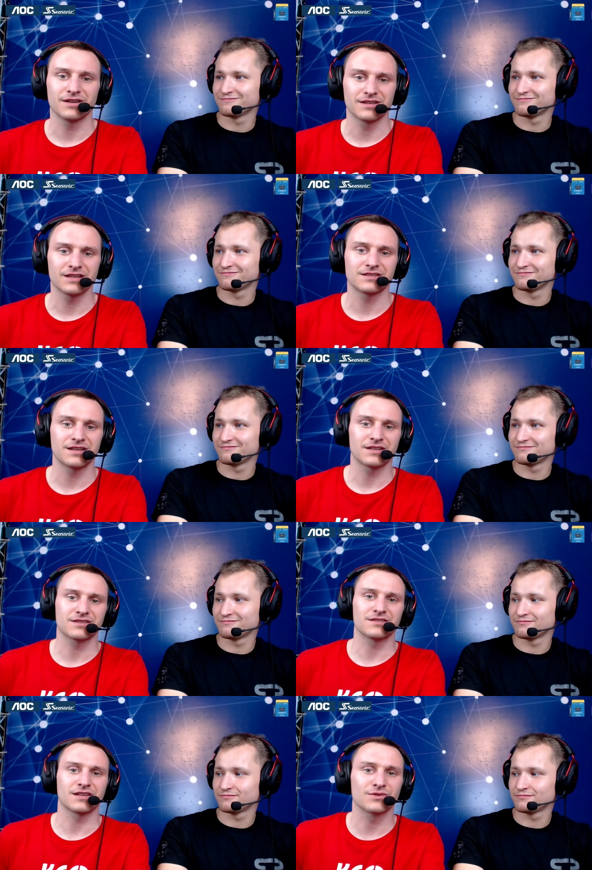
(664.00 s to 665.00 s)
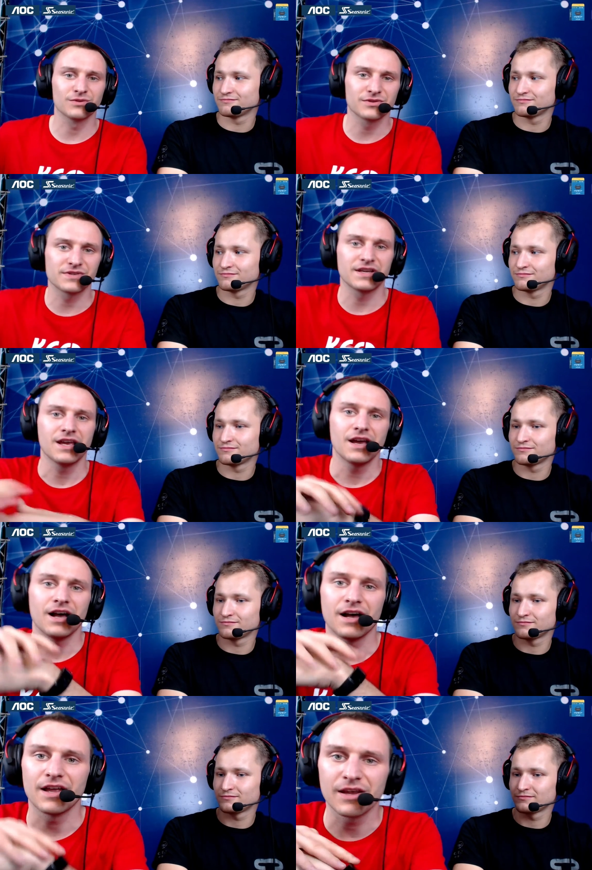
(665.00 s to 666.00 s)
Speaker 1: great. That's that's that's cool to see.
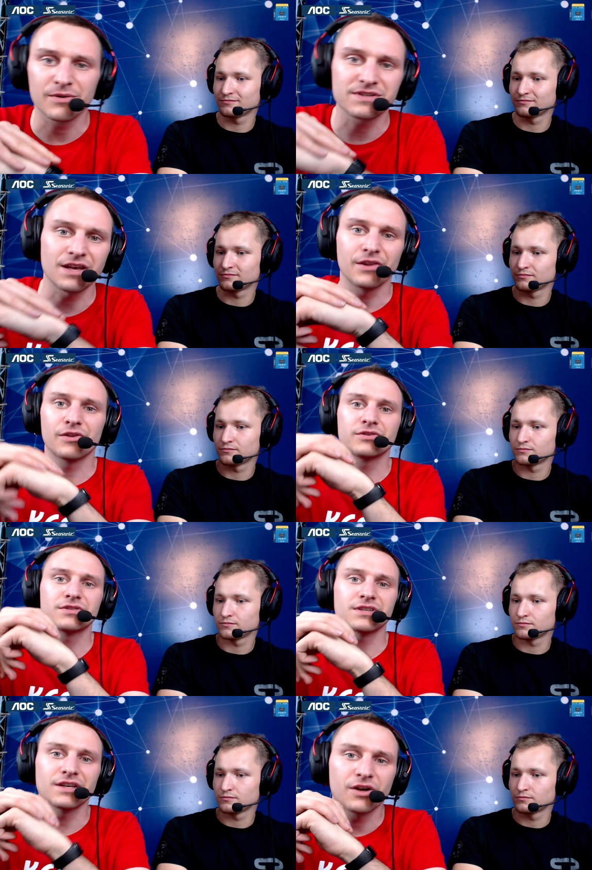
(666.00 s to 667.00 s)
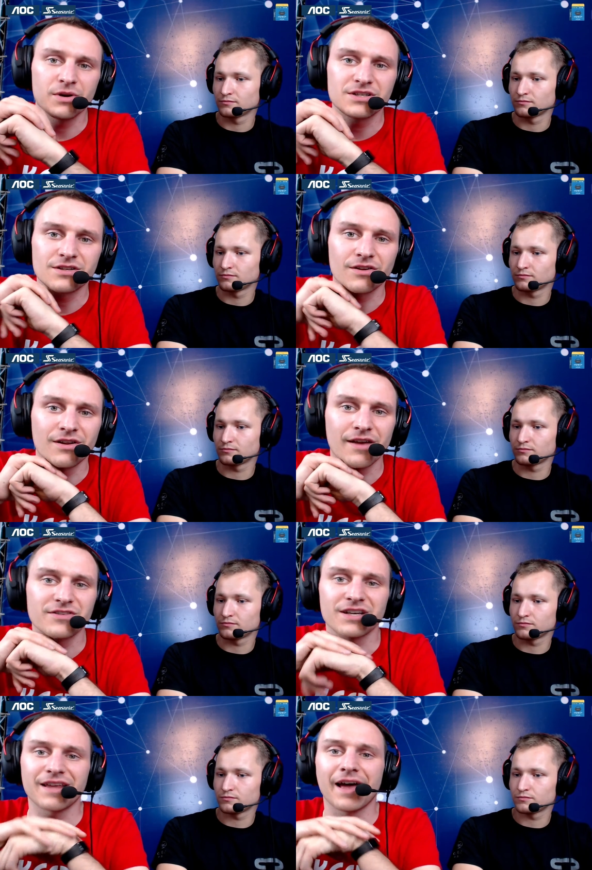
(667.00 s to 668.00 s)
Uh, that was another uh, question on the
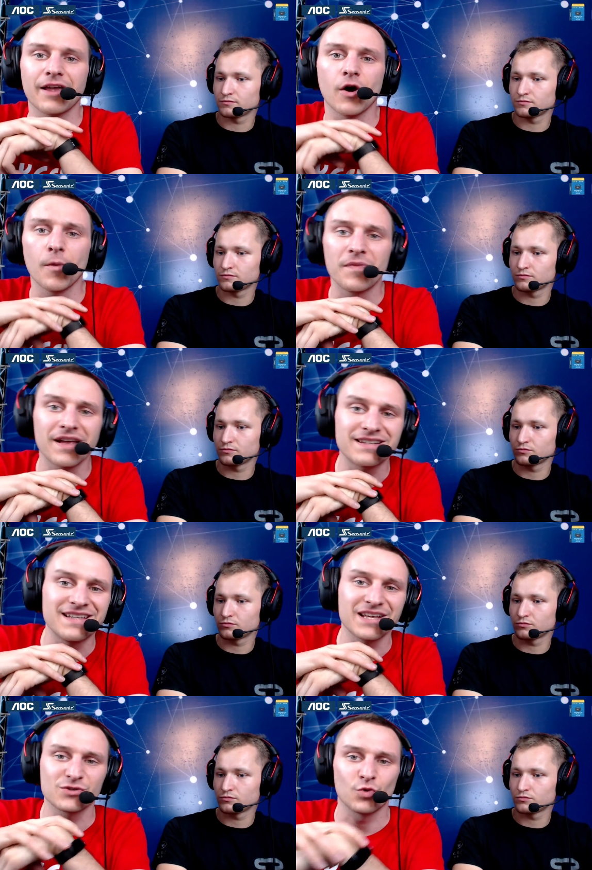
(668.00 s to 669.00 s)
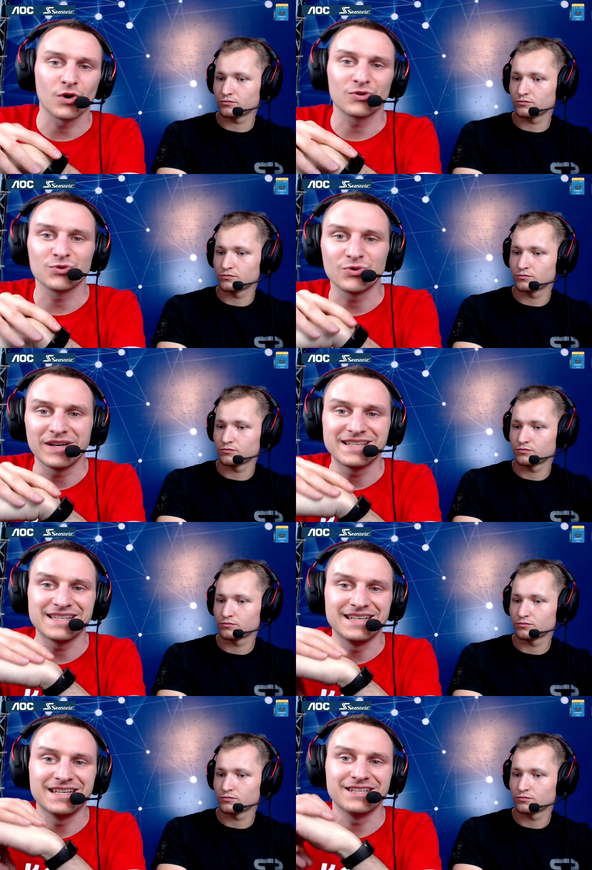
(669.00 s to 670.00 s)
live chat. I hope that next World Tour
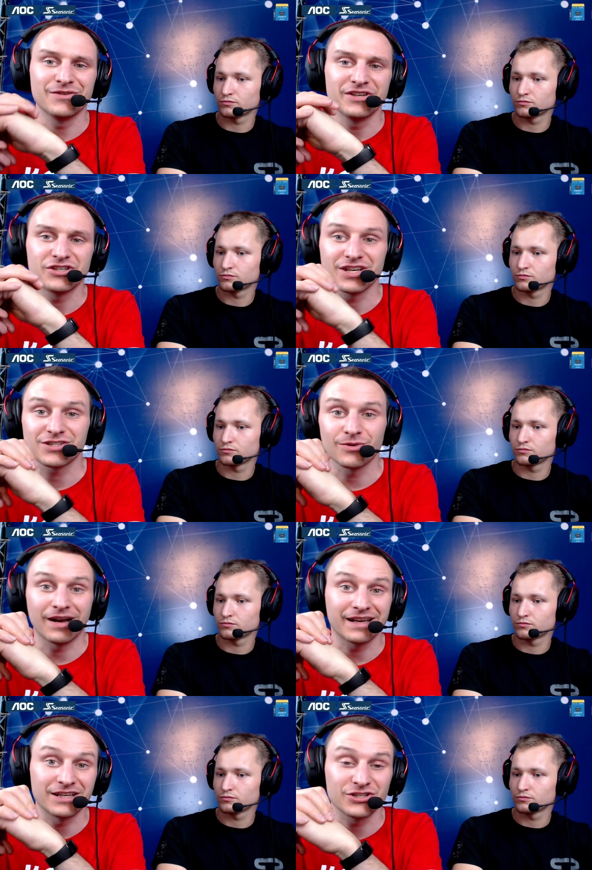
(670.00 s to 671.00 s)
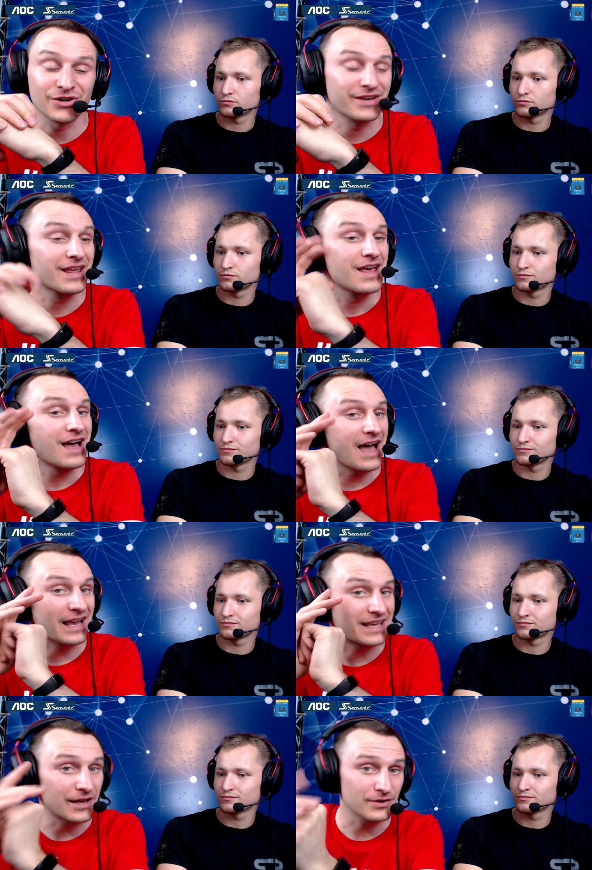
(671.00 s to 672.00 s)
is in Indonesia so I can join.
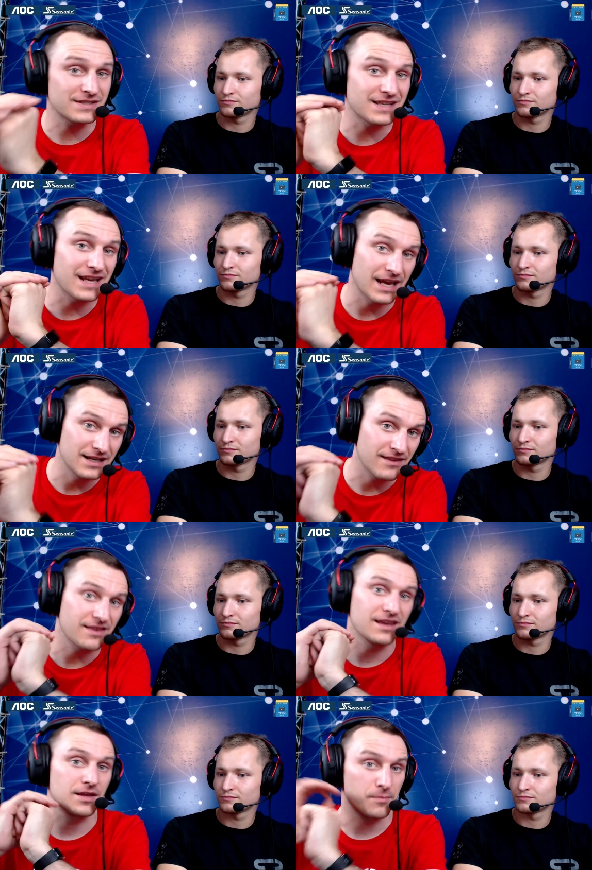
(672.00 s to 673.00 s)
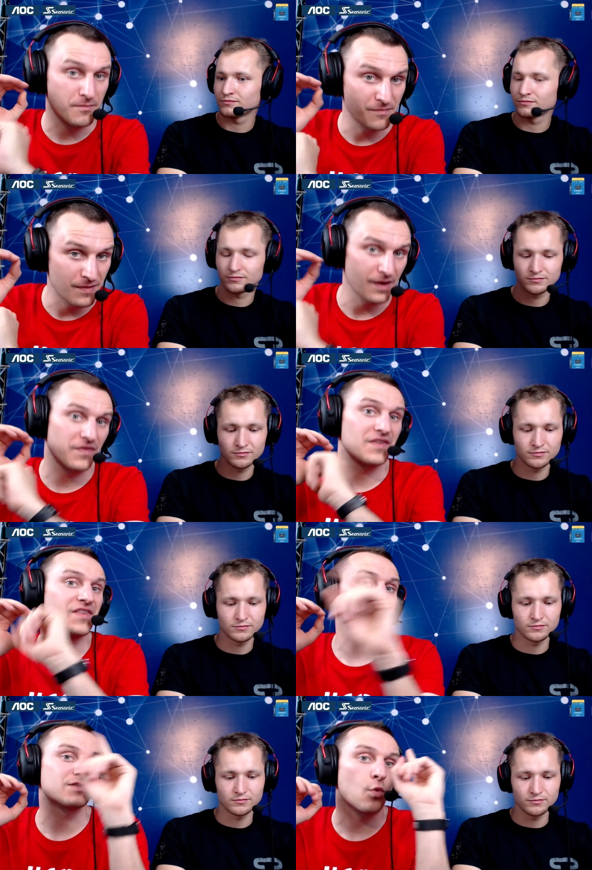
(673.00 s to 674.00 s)
I cannot say anything, but
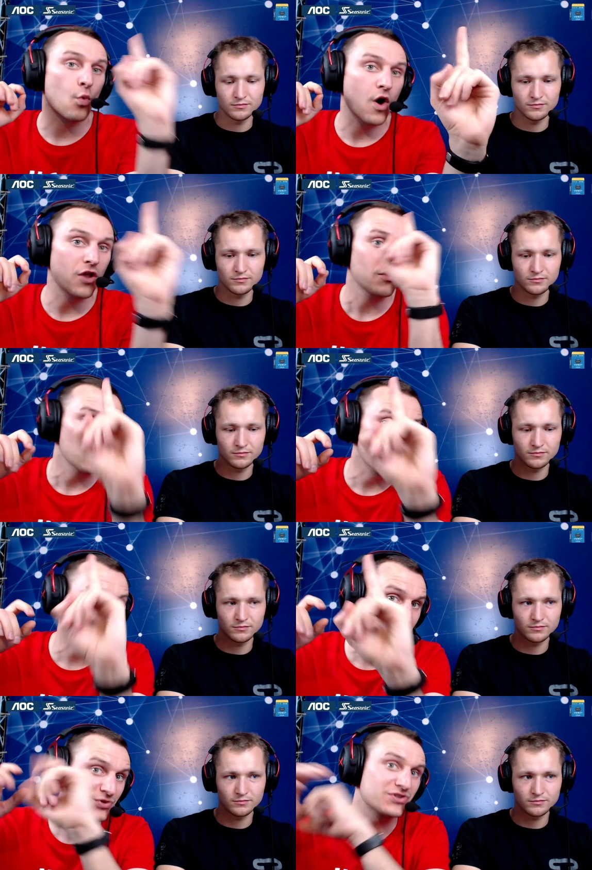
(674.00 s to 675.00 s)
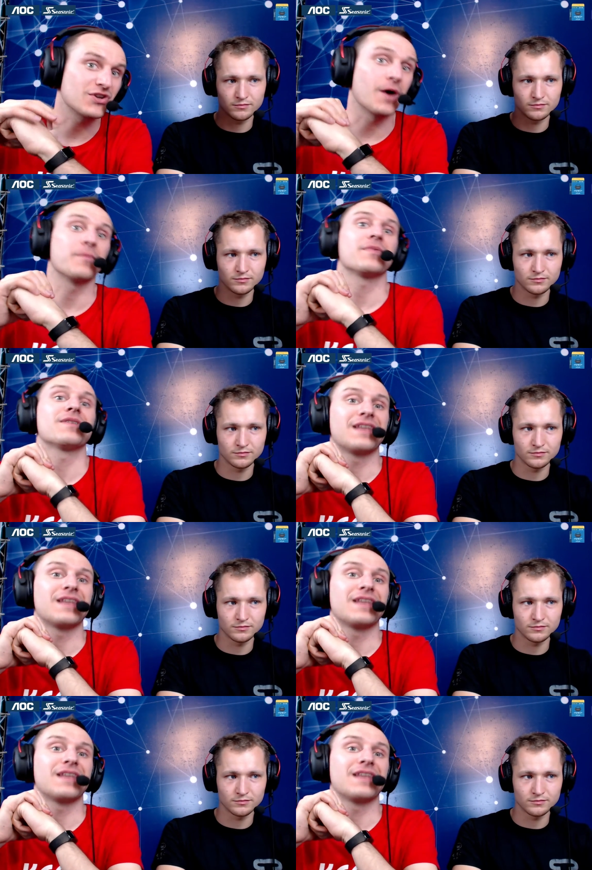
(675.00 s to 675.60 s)
there's one World Tour stop